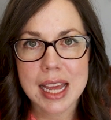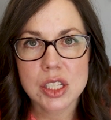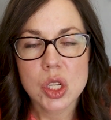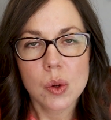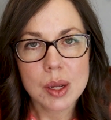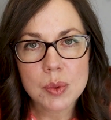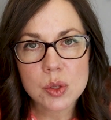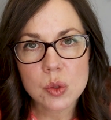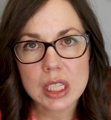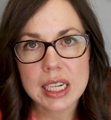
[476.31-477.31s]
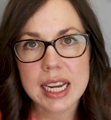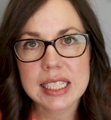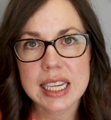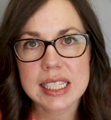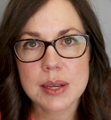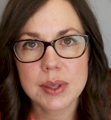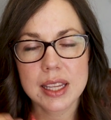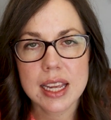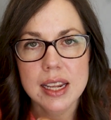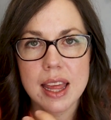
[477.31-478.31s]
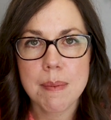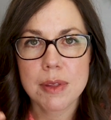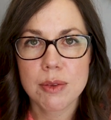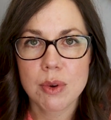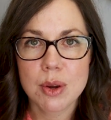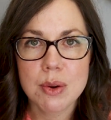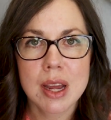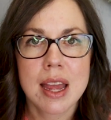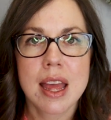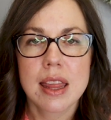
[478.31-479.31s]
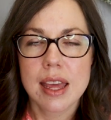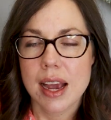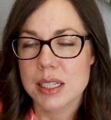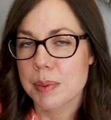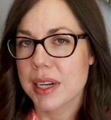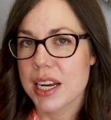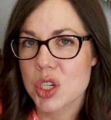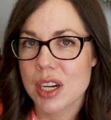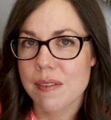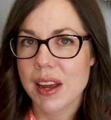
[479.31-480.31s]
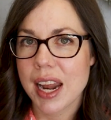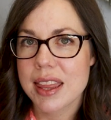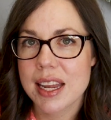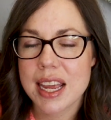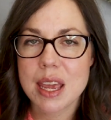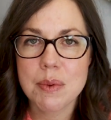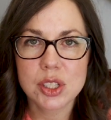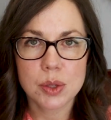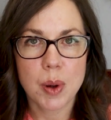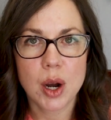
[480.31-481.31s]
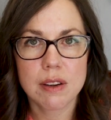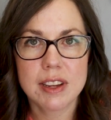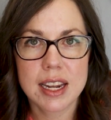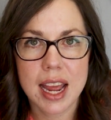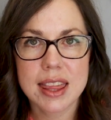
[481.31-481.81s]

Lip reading: And so it was really nice because he would lead them through the explanation of it, and then he would do part of it,